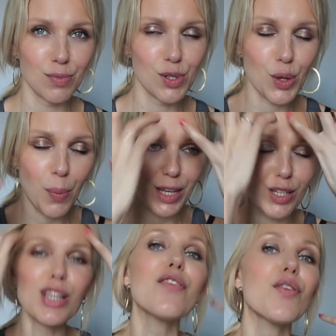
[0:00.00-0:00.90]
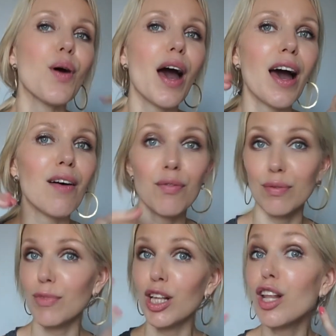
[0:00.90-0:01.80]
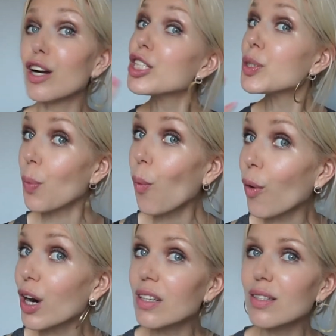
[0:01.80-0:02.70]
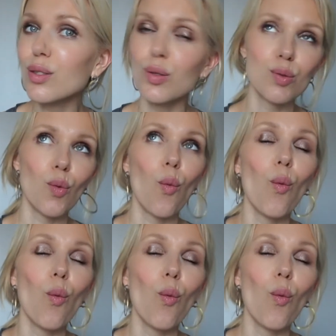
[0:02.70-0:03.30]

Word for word: So basically if you have enlarged pores,